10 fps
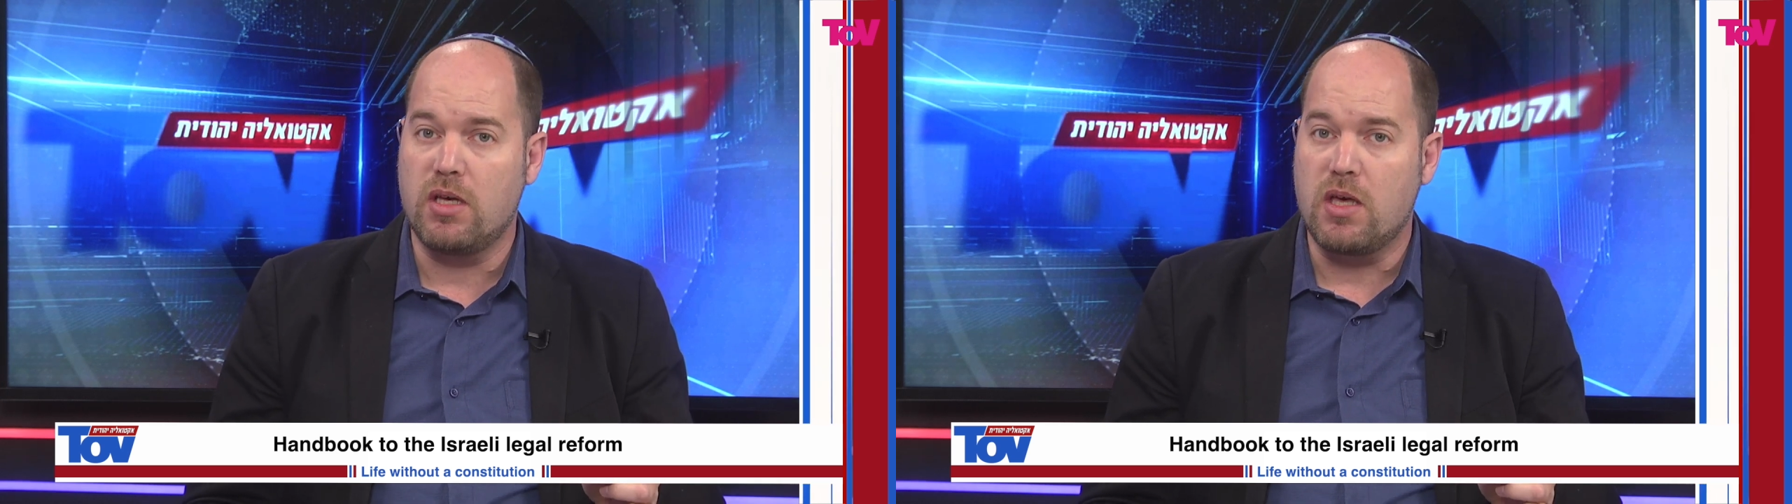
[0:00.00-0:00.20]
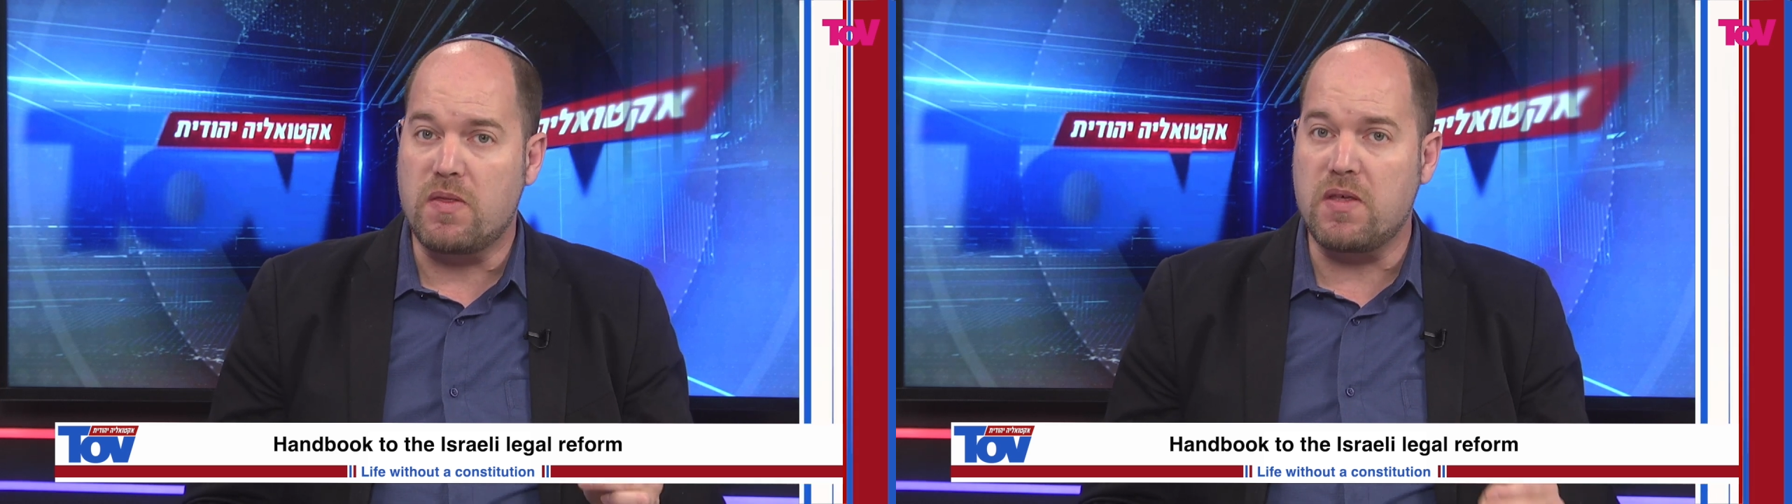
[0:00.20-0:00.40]

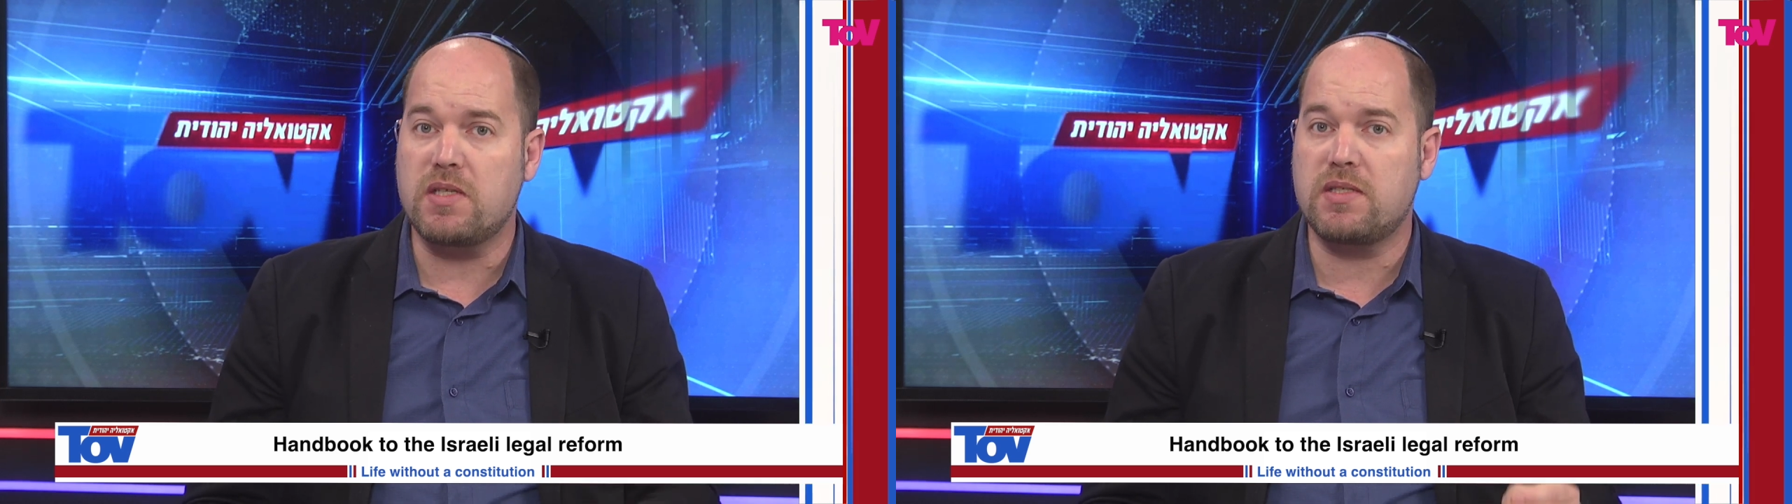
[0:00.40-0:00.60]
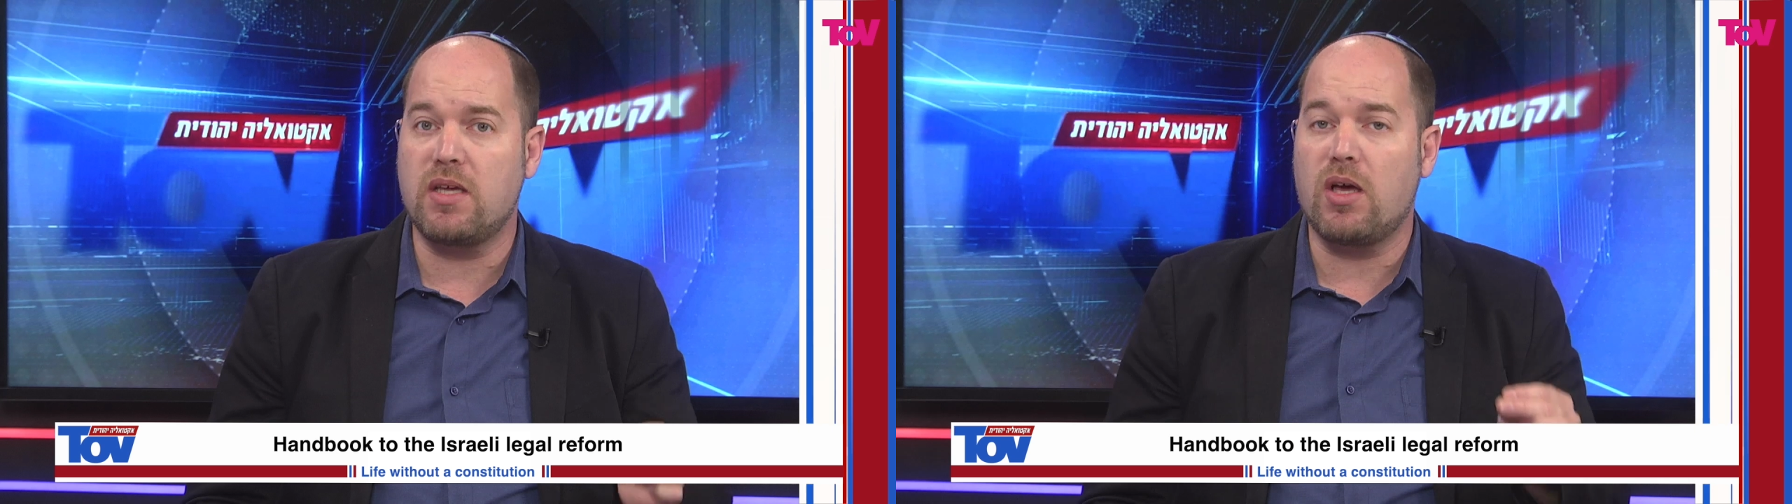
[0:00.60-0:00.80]

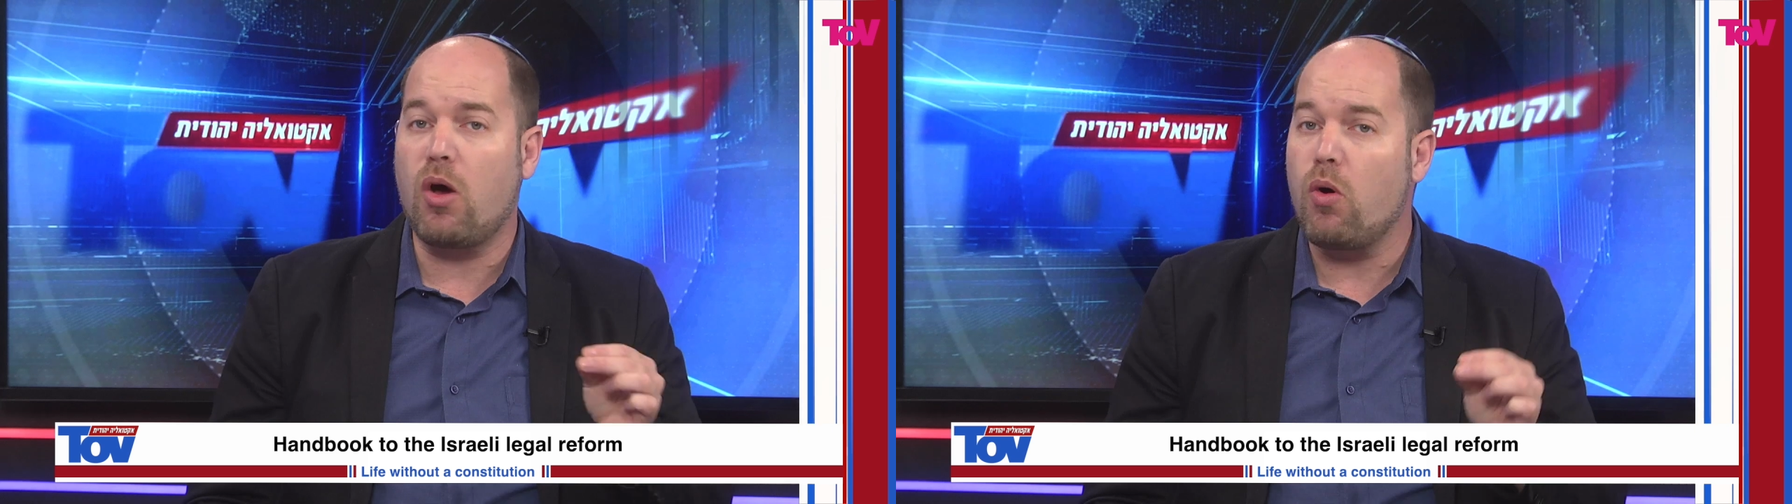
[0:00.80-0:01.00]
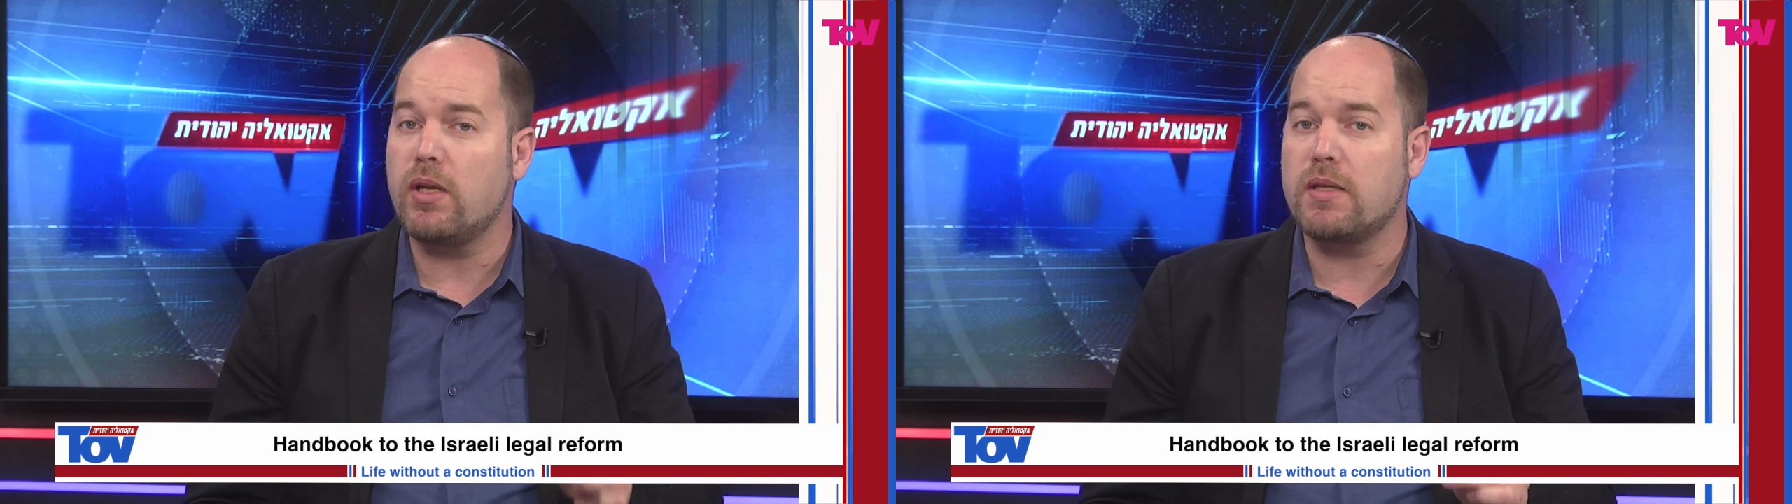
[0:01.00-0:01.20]

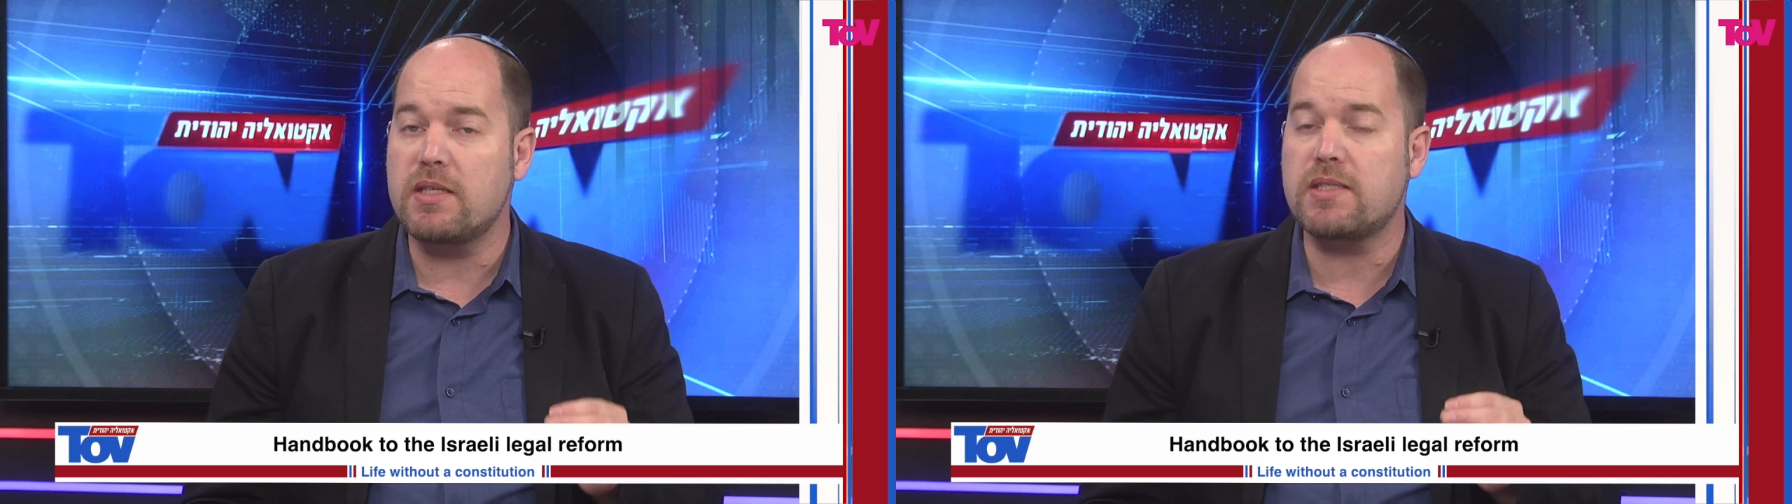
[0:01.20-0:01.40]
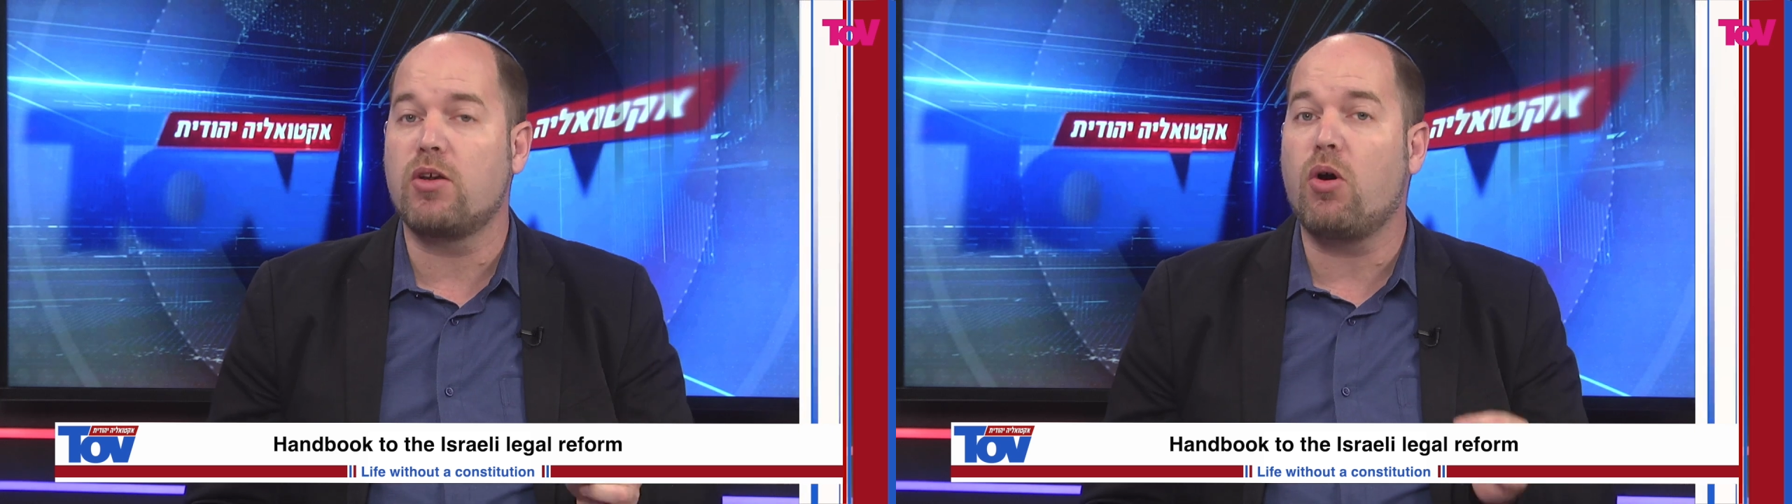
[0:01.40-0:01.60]
This
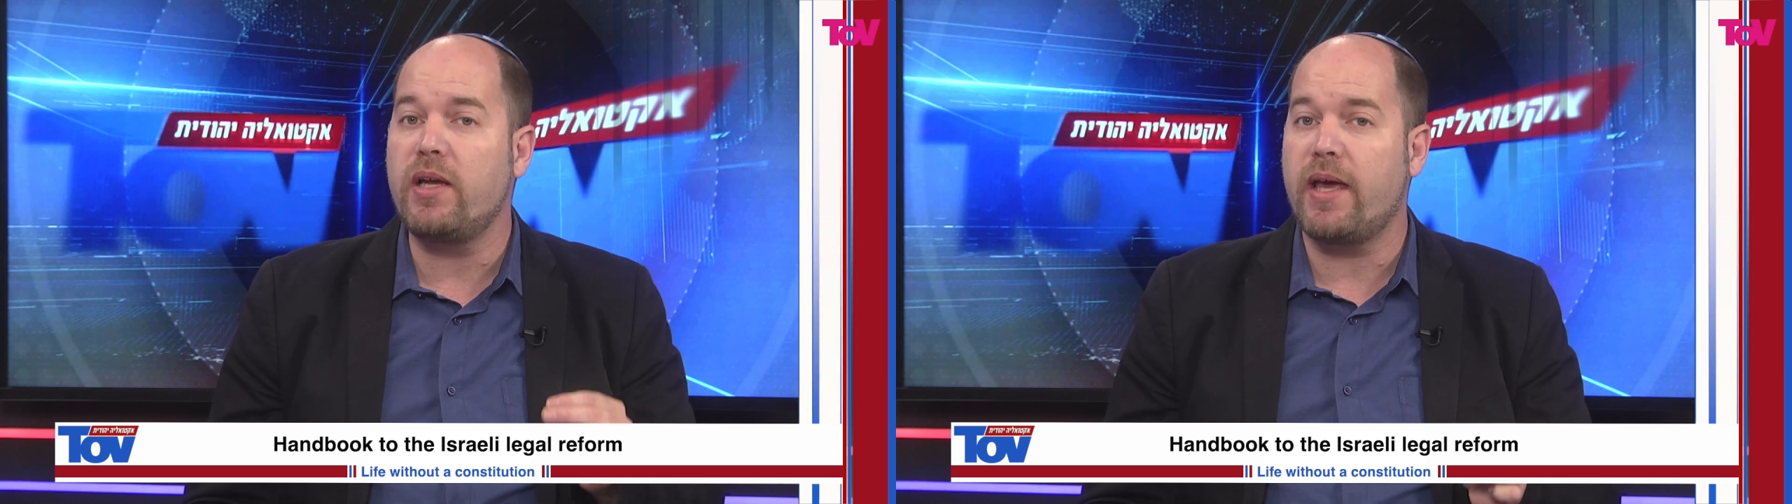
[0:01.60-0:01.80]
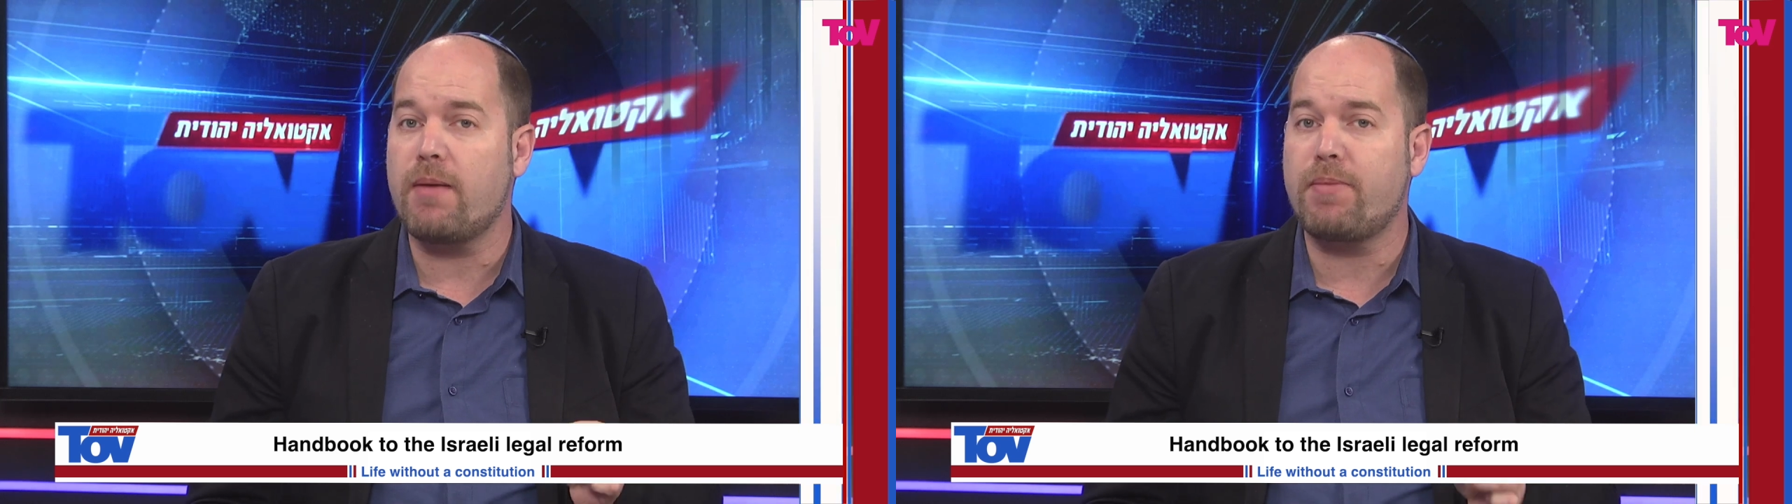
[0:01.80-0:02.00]
can only
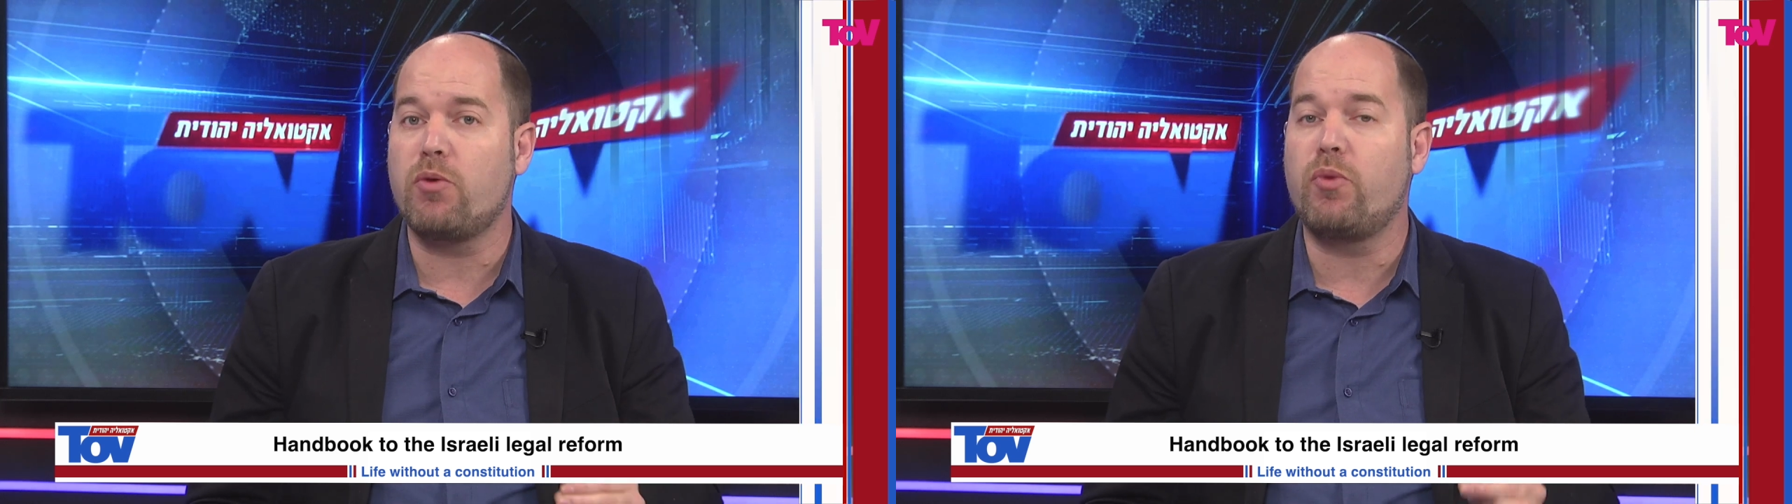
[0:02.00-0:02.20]
happen